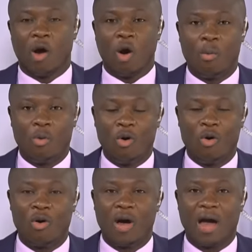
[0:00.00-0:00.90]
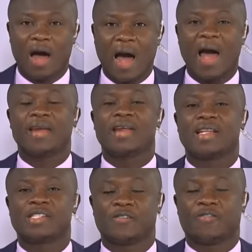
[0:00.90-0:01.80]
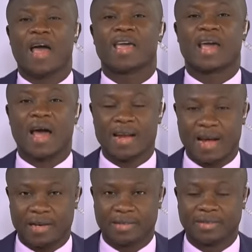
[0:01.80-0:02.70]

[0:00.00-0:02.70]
omo identify Ghana